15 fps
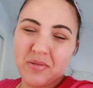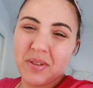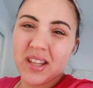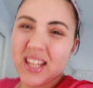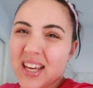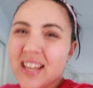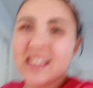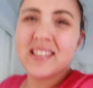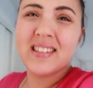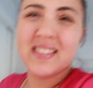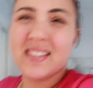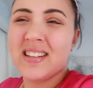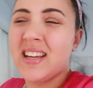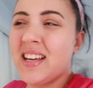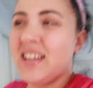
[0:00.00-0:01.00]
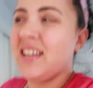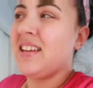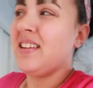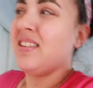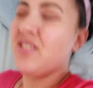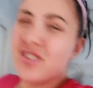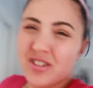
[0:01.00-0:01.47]
with kids?
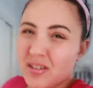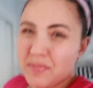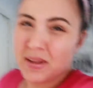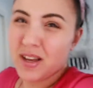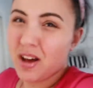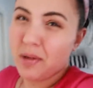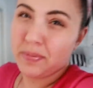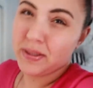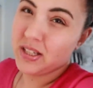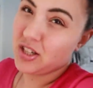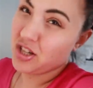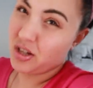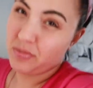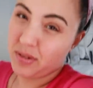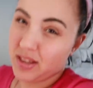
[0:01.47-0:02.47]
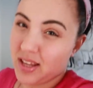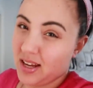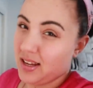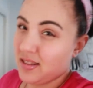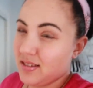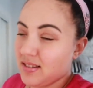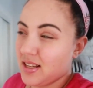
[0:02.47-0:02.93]
There shouldn't be competition with
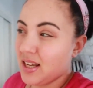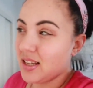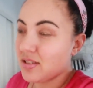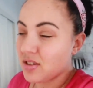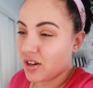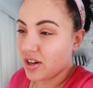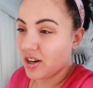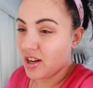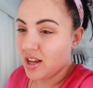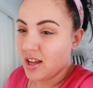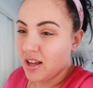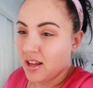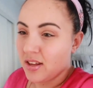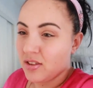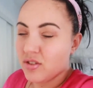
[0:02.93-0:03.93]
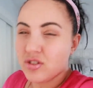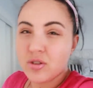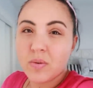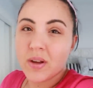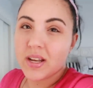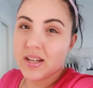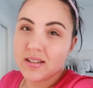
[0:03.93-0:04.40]
kids. Kids are, they're
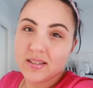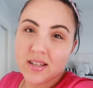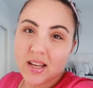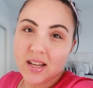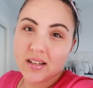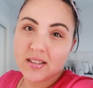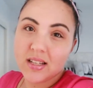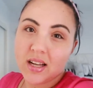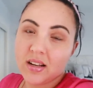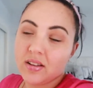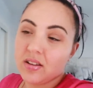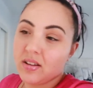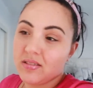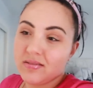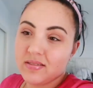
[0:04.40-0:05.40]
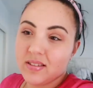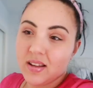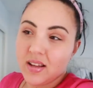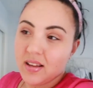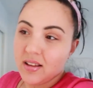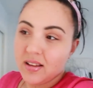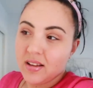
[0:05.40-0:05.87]
so innocent, and
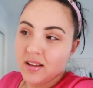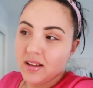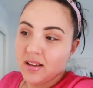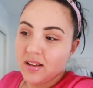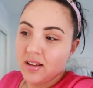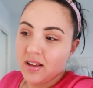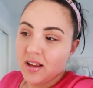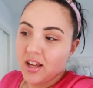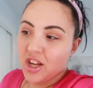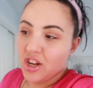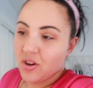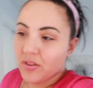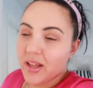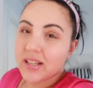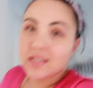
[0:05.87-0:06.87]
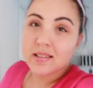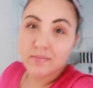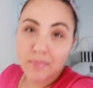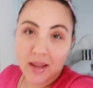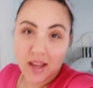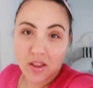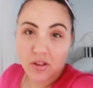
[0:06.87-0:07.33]
you know, that's
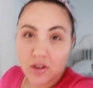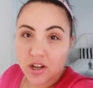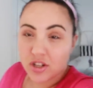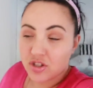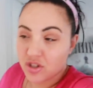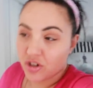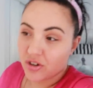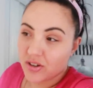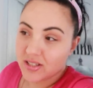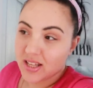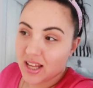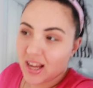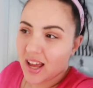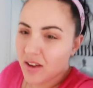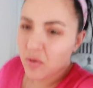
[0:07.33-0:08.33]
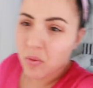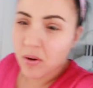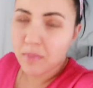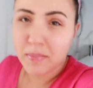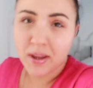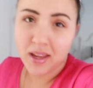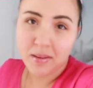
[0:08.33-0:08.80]
my other concern, is like I don't
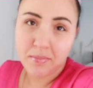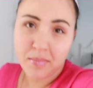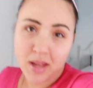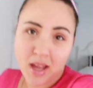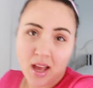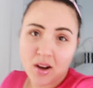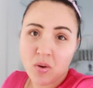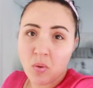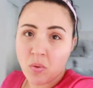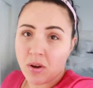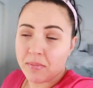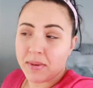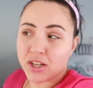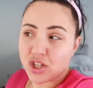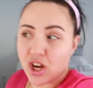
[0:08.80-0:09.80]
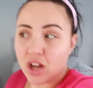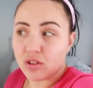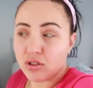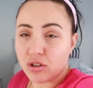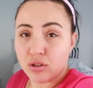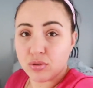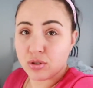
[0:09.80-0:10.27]
want my
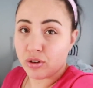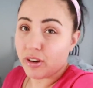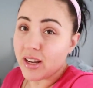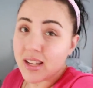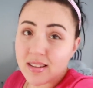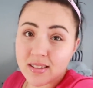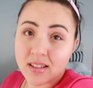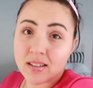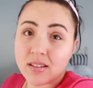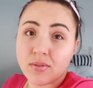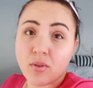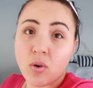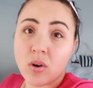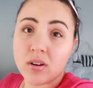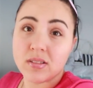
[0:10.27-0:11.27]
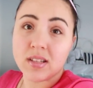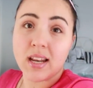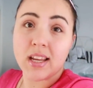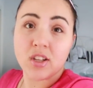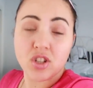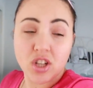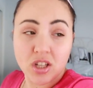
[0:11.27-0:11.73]
child to lose her innocence, of course.
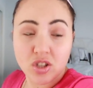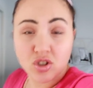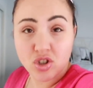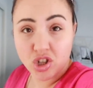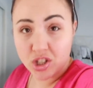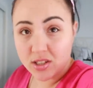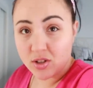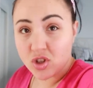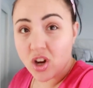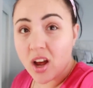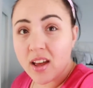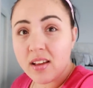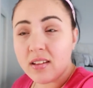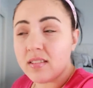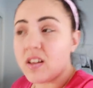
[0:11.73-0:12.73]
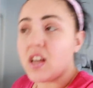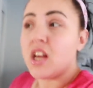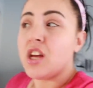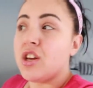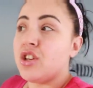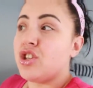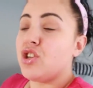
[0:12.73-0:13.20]
Like she's a child,
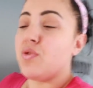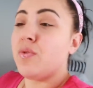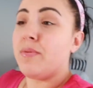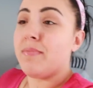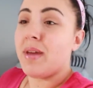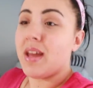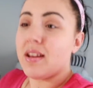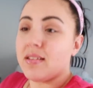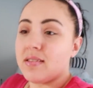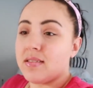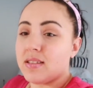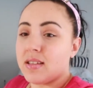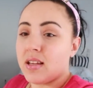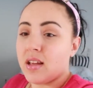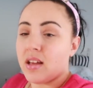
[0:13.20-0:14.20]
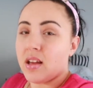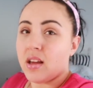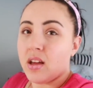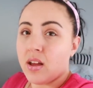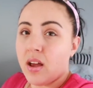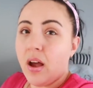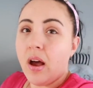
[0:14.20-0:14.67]
she remains
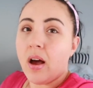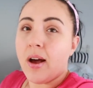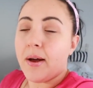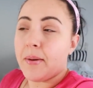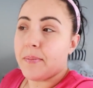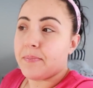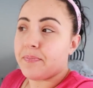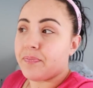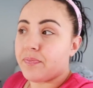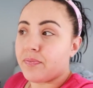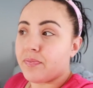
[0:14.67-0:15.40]
a